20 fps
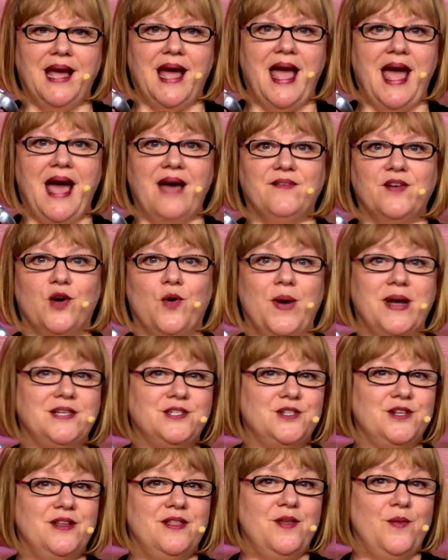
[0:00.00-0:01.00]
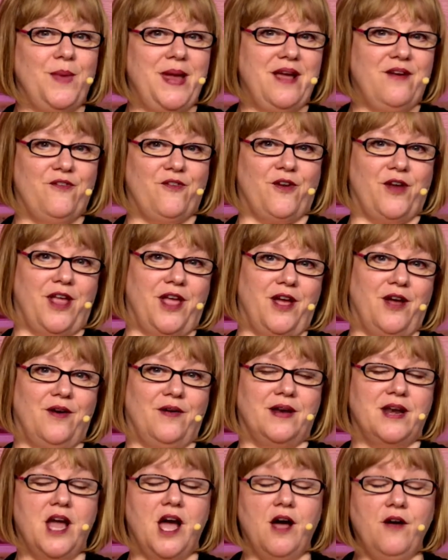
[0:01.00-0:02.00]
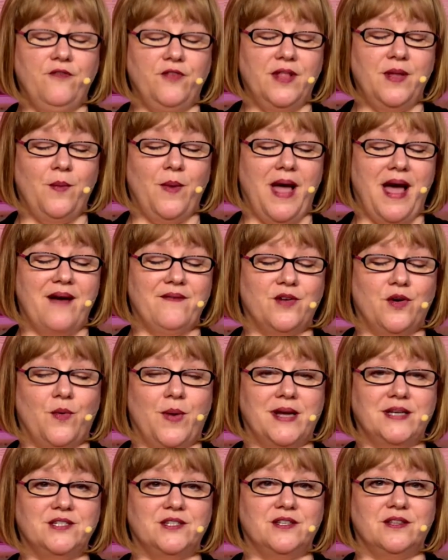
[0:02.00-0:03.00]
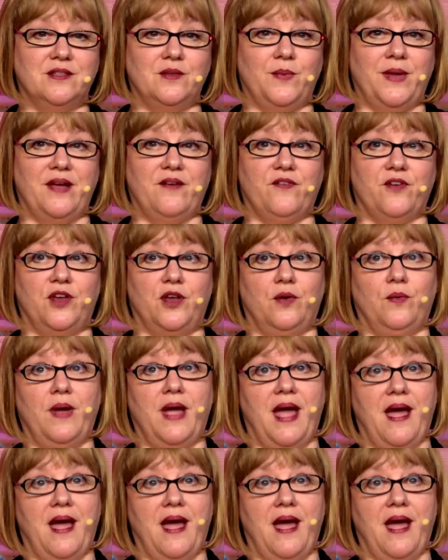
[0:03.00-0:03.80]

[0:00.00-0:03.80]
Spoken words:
I have a question of the week for you, and hopefully we'll have a question of the week for you